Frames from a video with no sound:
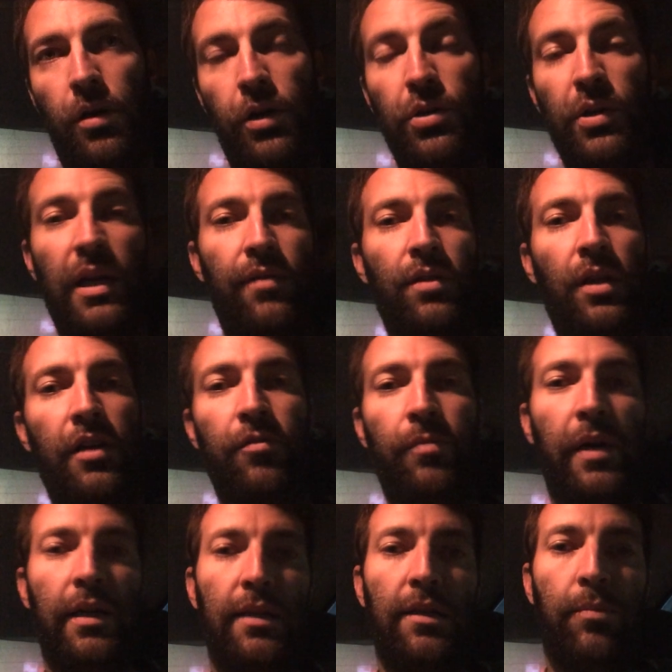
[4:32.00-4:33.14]
Are you going to have a lot of
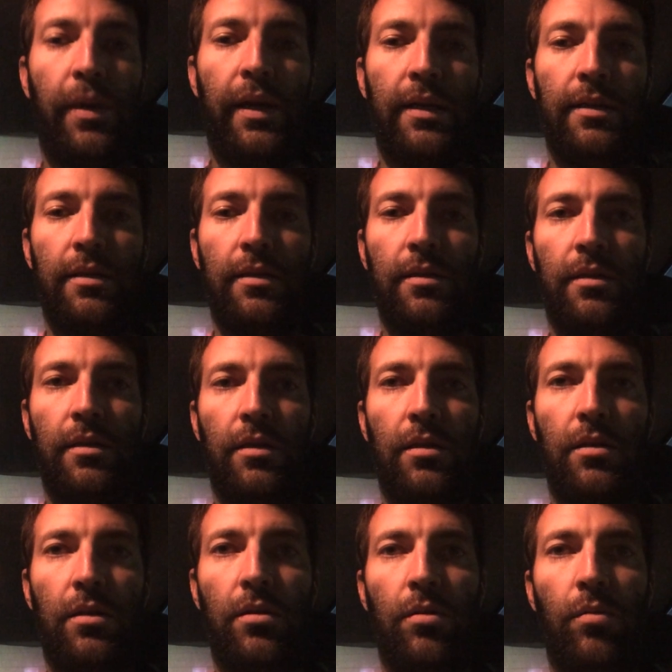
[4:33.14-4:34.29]
money in the bank,
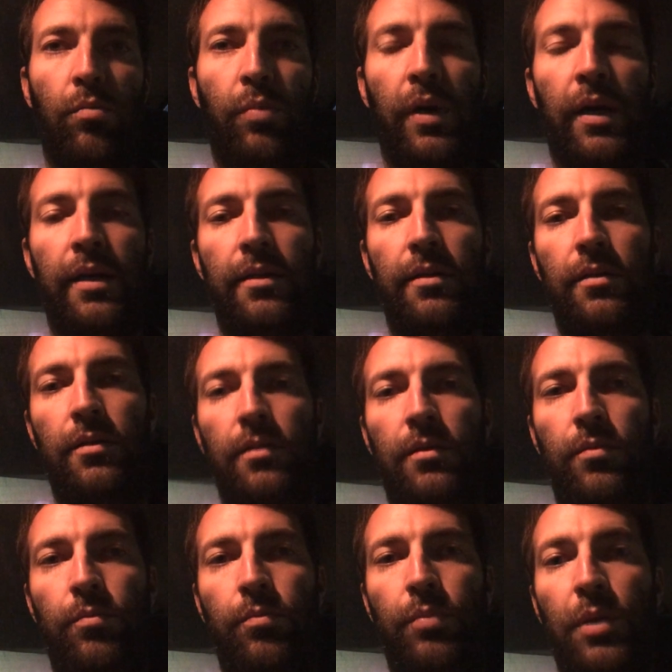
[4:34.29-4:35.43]
but
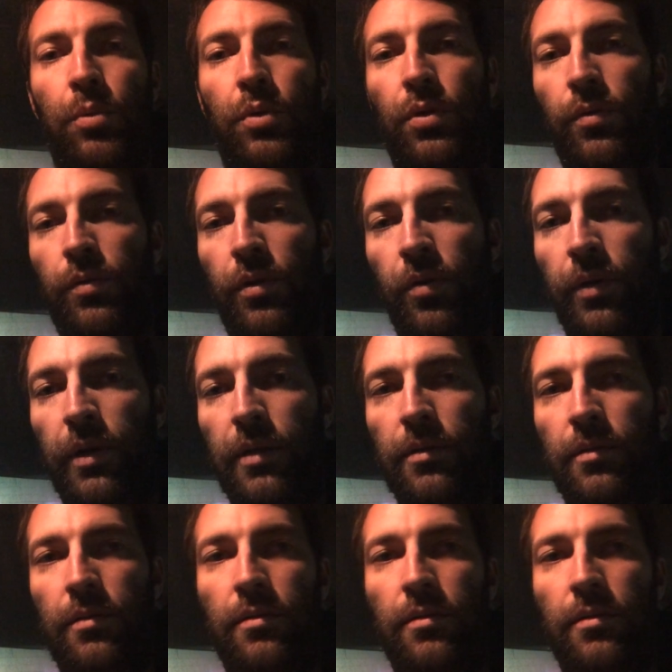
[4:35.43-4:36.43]
people don't know it?